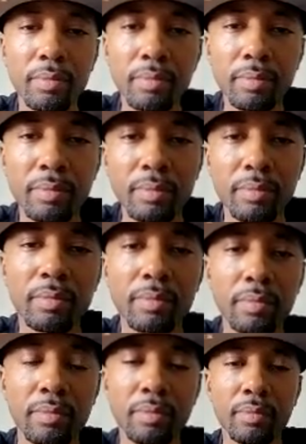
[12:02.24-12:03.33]

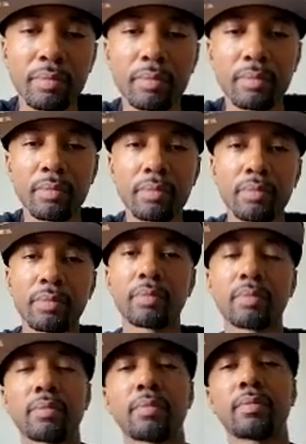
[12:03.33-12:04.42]

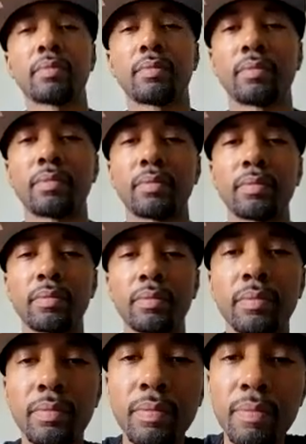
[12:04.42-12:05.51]

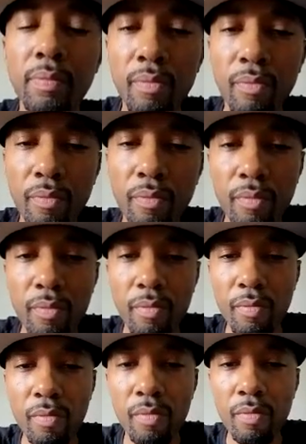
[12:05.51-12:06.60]

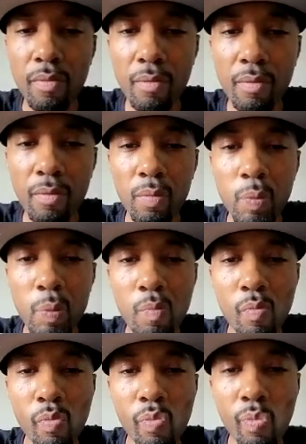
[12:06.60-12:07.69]

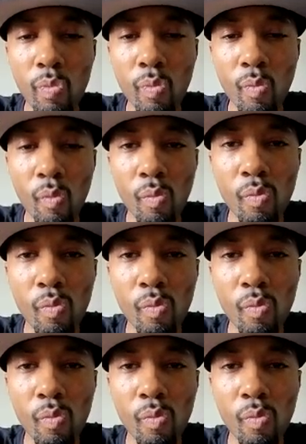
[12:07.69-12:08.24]
The person shown says nothing.